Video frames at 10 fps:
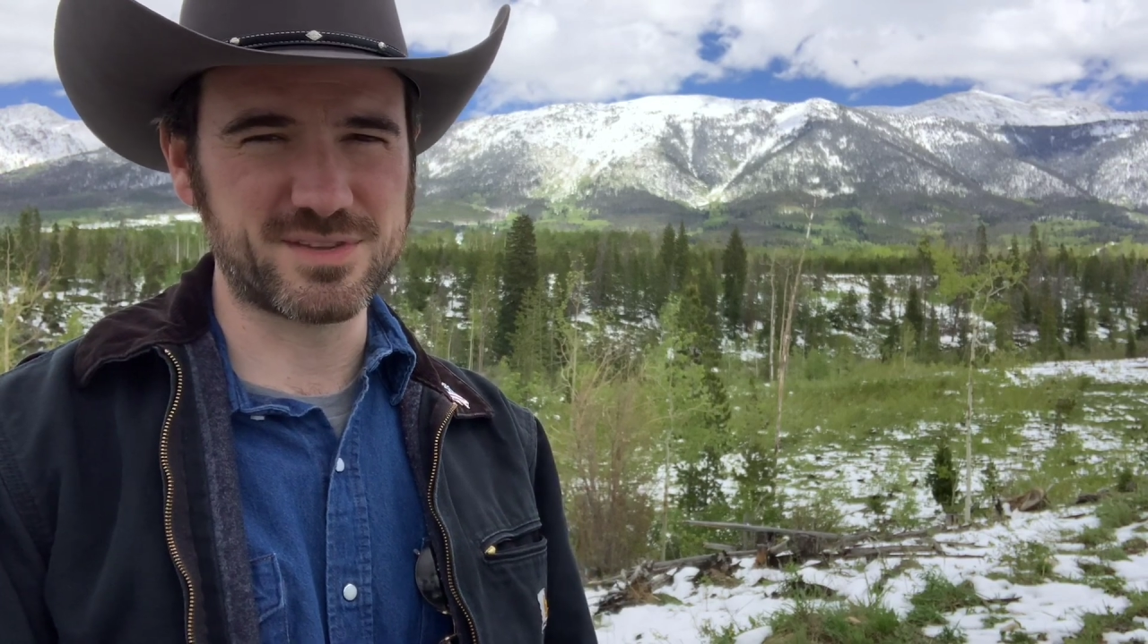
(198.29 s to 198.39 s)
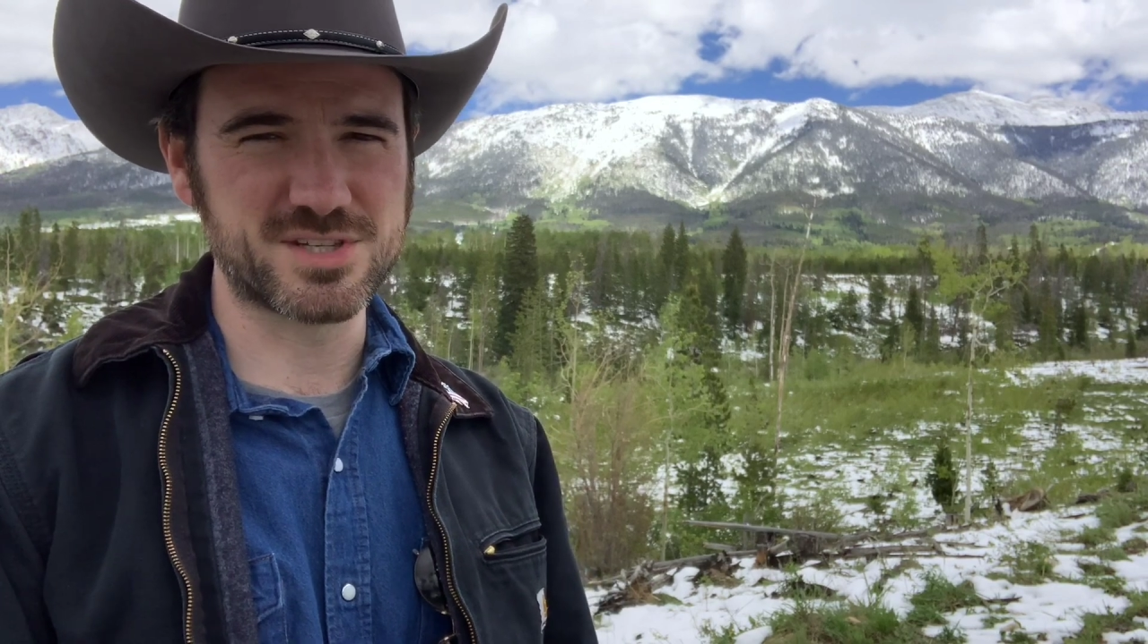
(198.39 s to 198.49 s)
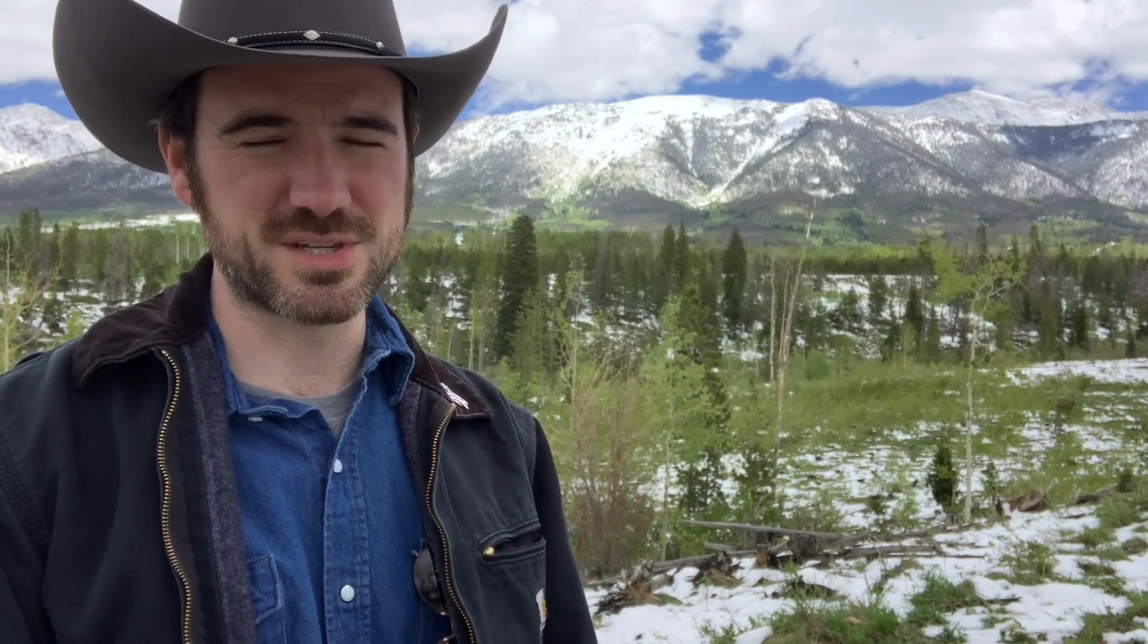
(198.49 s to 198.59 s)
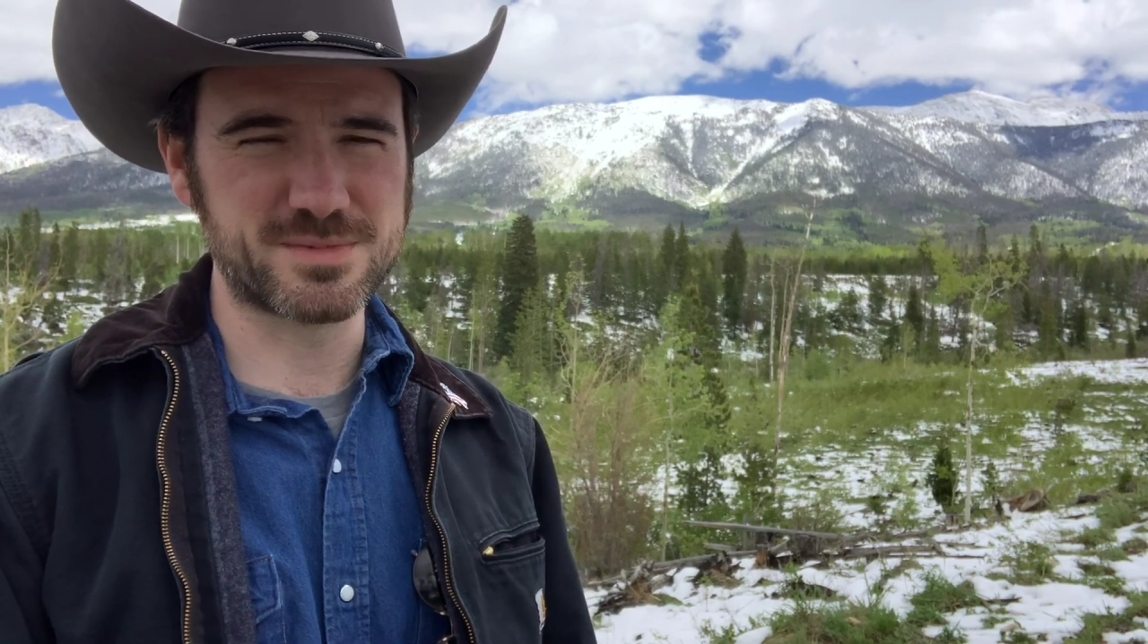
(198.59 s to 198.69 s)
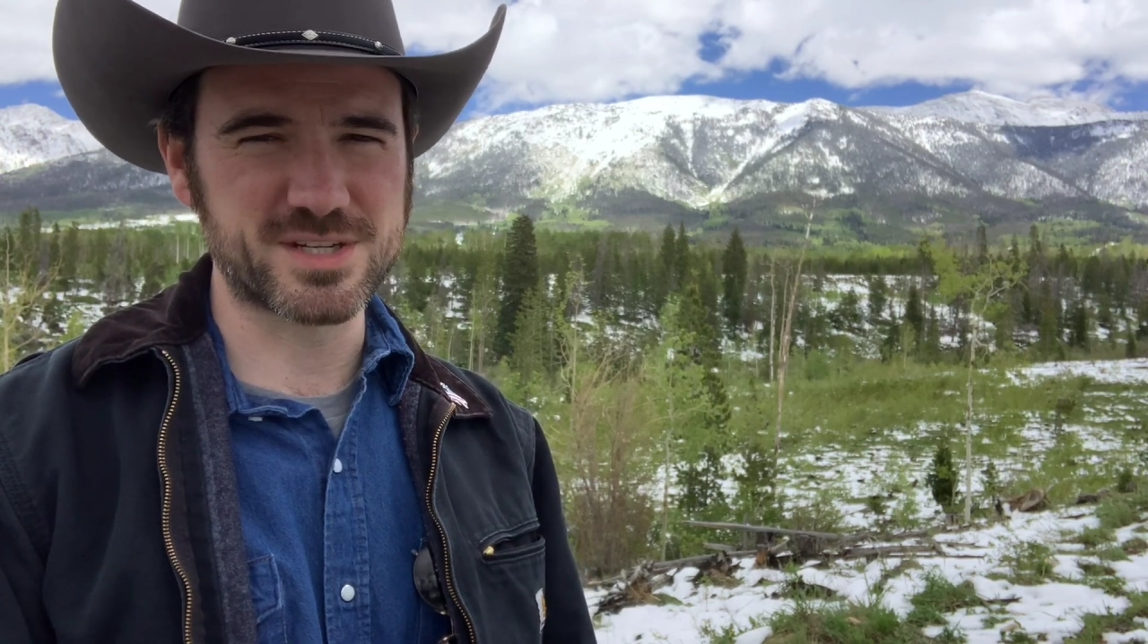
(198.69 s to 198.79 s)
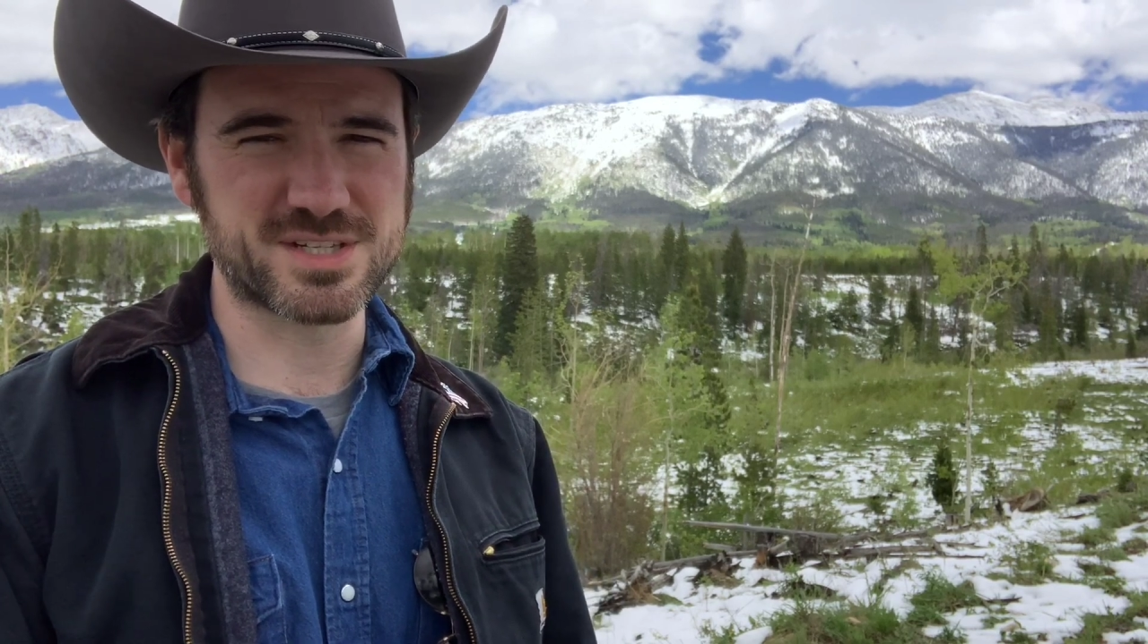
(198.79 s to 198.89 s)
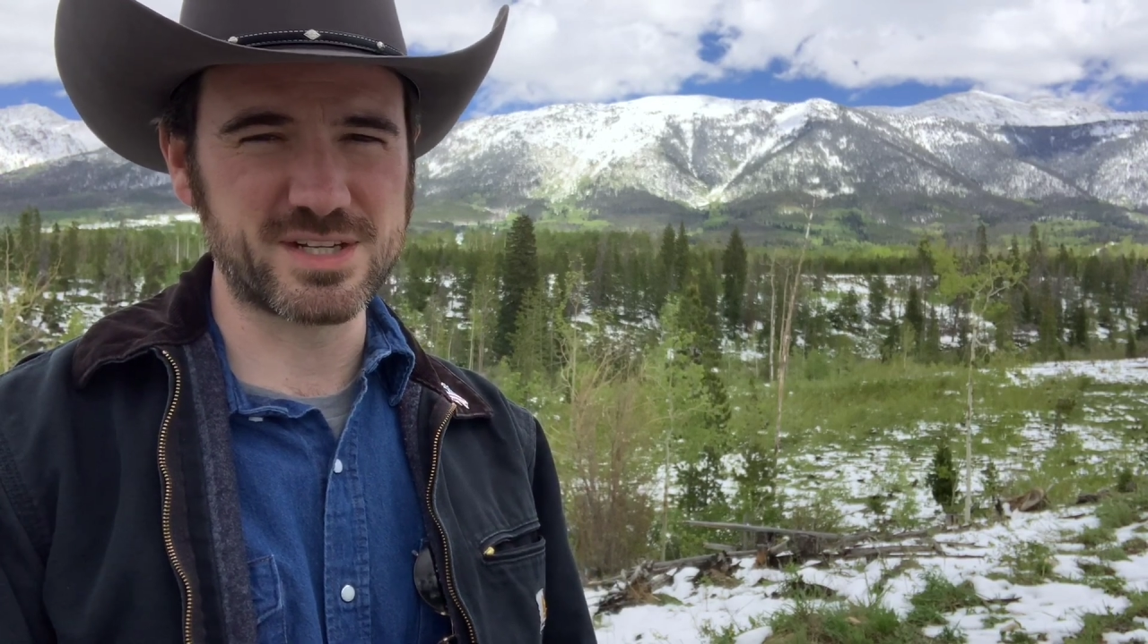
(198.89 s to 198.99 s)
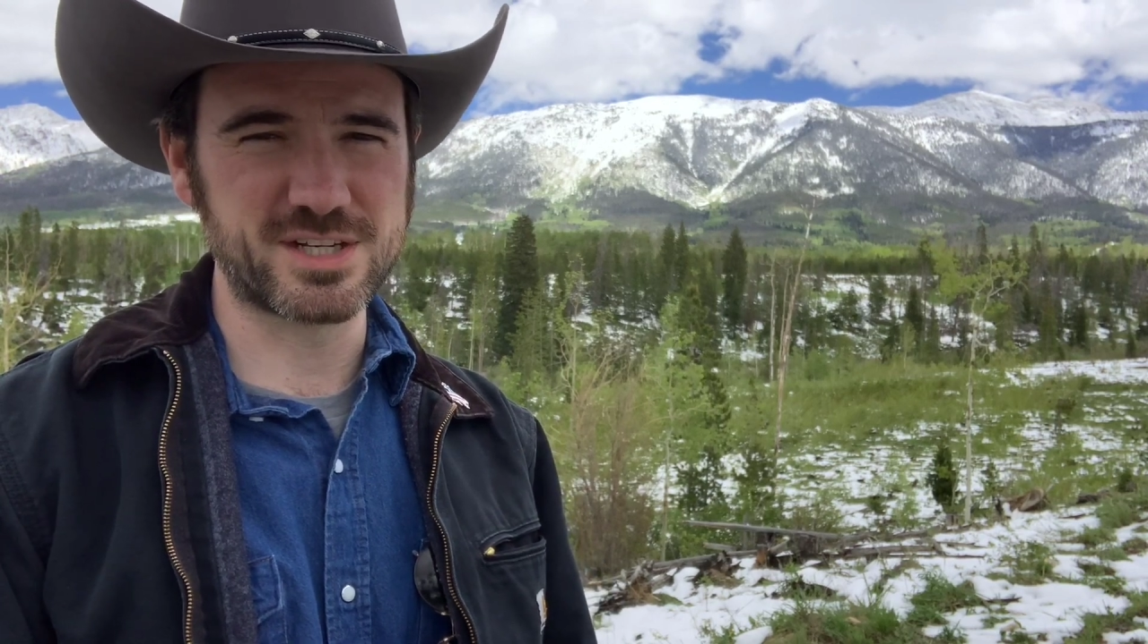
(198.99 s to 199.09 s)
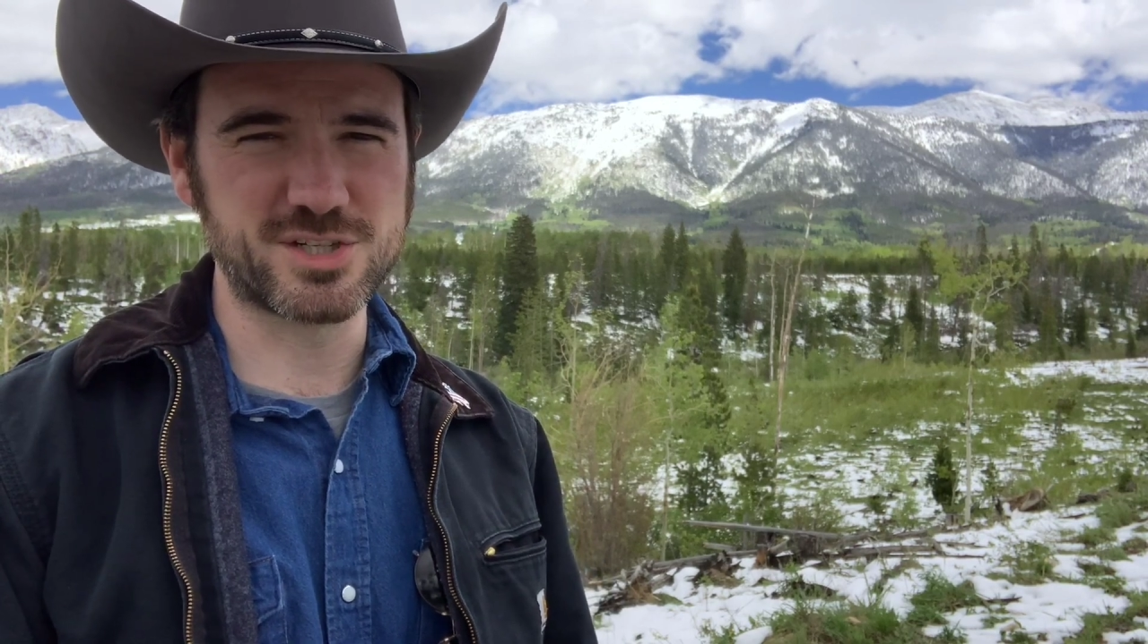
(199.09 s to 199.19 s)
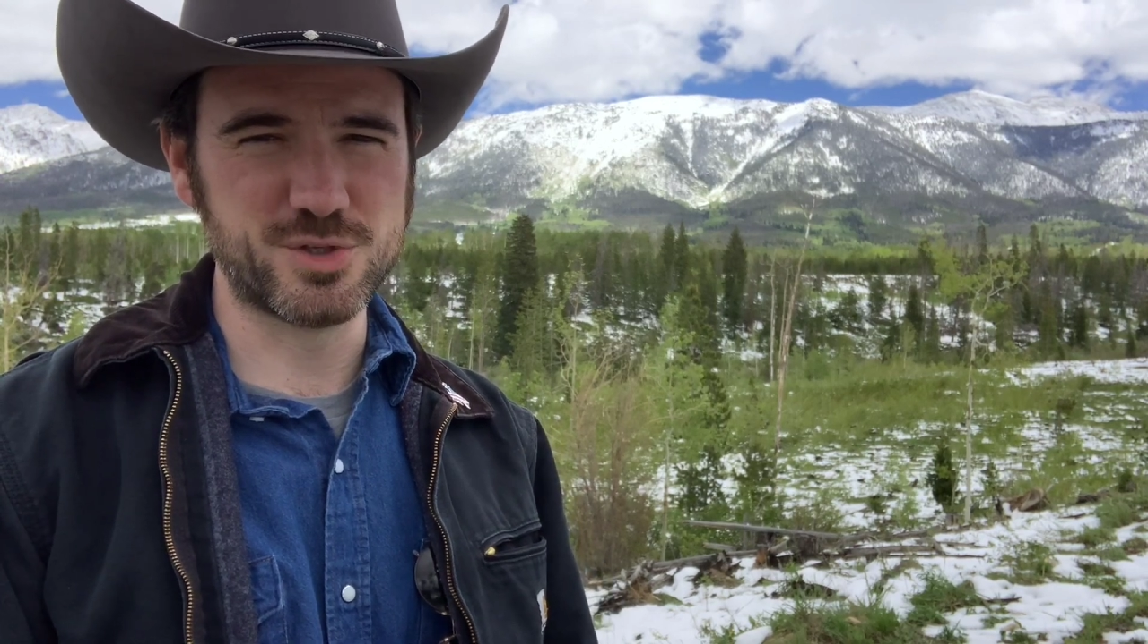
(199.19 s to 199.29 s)
subject
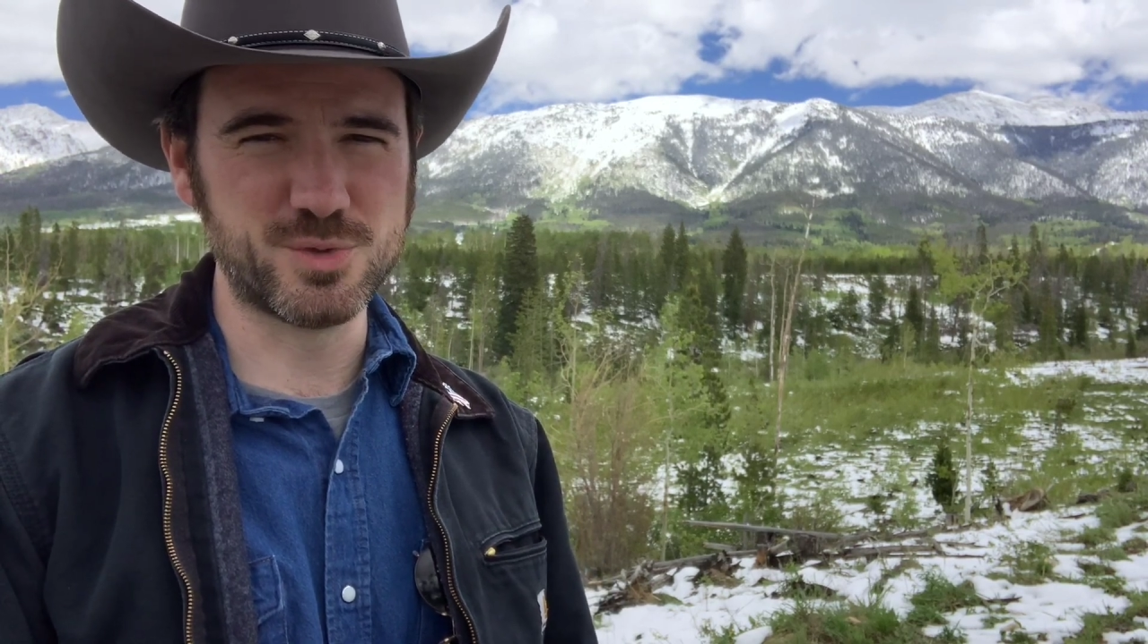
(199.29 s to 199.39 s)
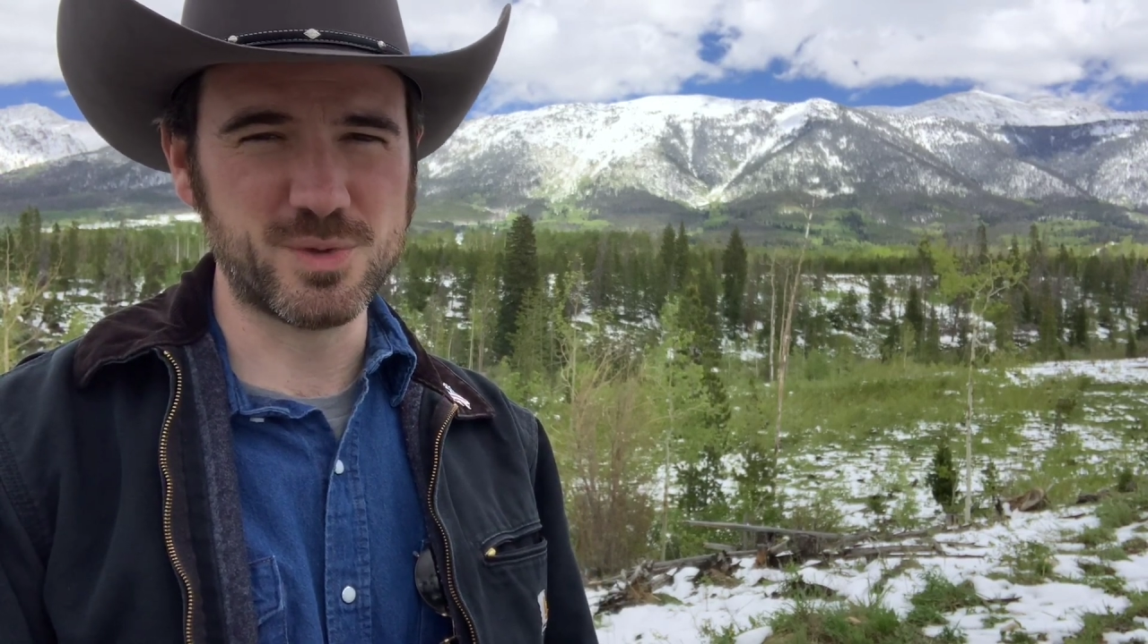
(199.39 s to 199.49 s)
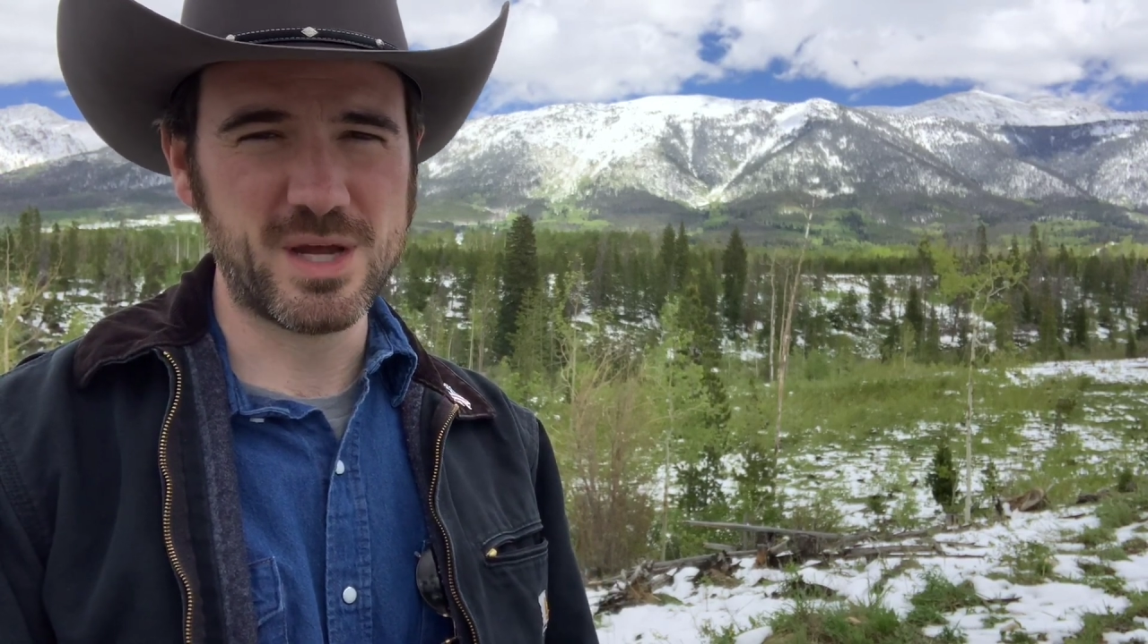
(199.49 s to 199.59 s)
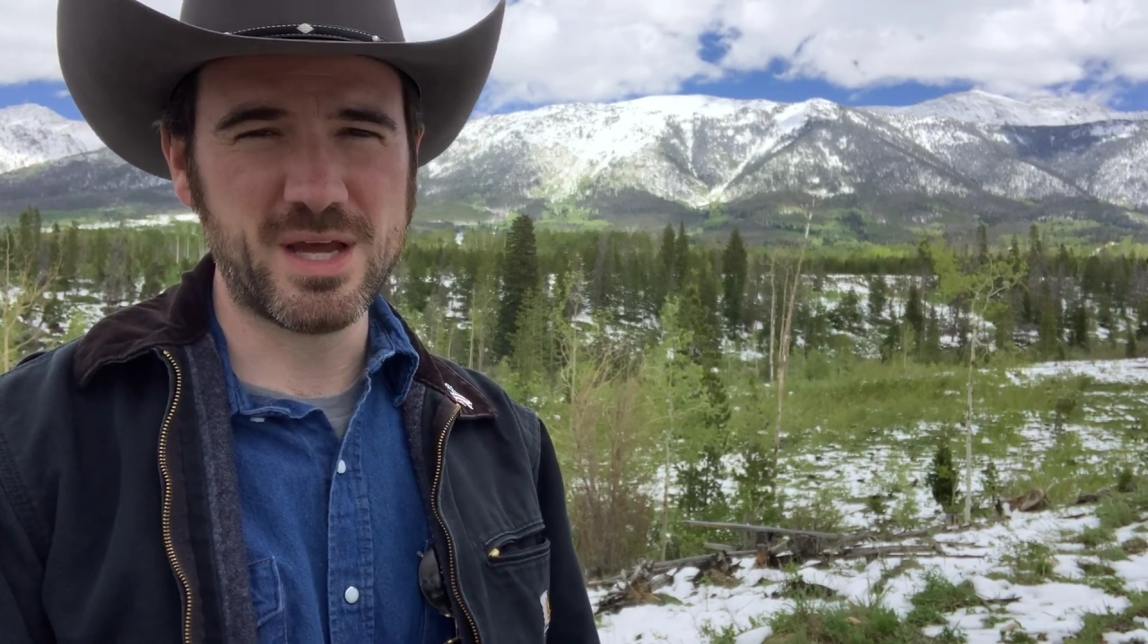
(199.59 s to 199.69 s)
stated too,